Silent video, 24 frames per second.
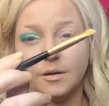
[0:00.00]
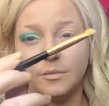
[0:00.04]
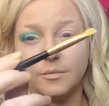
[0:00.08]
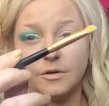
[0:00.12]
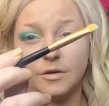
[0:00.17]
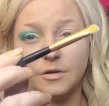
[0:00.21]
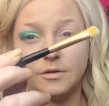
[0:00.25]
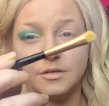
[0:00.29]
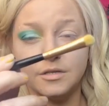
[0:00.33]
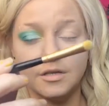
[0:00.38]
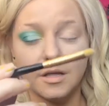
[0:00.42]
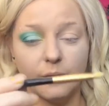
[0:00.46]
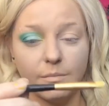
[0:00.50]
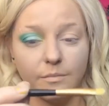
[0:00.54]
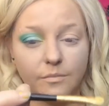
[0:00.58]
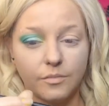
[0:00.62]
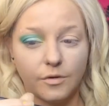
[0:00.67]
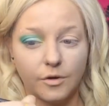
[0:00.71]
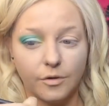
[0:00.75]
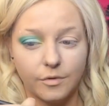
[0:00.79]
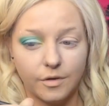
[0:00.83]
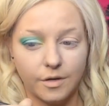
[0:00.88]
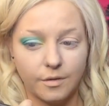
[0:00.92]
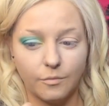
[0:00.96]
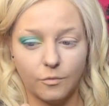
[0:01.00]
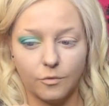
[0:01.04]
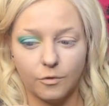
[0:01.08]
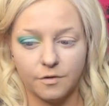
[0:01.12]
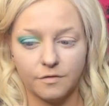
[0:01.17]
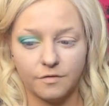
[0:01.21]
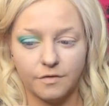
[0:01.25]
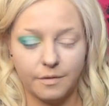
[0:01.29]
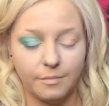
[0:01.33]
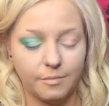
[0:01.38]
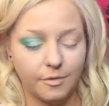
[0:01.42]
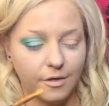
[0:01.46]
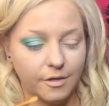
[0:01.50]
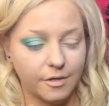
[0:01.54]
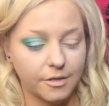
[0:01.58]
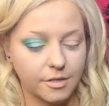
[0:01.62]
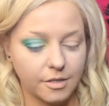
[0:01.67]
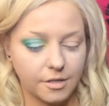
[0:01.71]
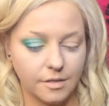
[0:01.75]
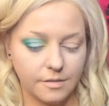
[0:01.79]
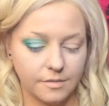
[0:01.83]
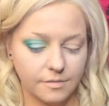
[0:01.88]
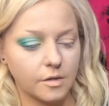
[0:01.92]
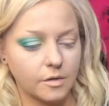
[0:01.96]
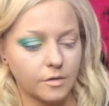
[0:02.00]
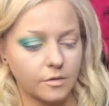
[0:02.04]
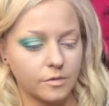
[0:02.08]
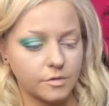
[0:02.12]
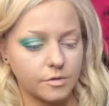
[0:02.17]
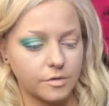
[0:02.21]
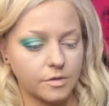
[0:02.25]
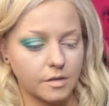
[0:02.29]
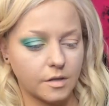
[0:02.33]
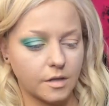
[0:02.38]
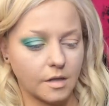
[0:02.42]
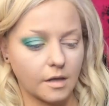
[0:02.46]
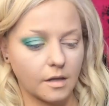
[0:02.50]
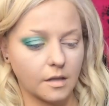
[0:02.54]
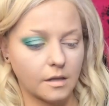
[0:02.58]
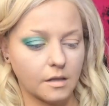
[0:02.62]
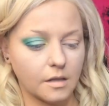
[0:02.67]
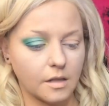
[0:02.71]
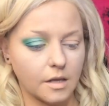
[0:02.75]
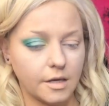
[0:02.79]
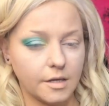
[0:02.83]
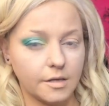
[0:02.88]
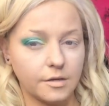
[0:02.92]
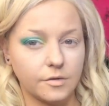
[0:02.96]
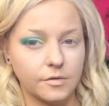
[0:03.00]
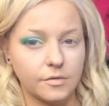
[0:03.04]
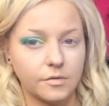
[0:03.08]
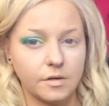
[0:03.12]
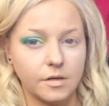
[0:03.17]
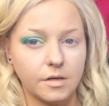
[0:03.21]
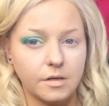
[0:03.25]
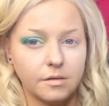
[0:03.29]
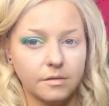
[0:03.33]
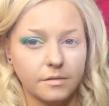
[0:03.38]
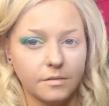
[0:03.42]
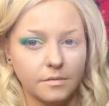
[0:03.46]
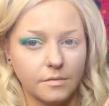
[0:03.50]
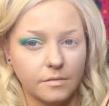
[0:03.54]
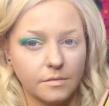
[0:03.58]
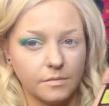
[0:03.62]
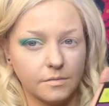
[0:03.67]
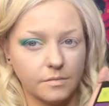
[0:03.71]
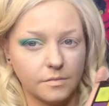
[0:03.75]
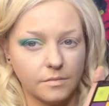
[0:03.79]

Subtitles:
And I'm gonna use that broken Morphe brush. I'm gonna go to that light green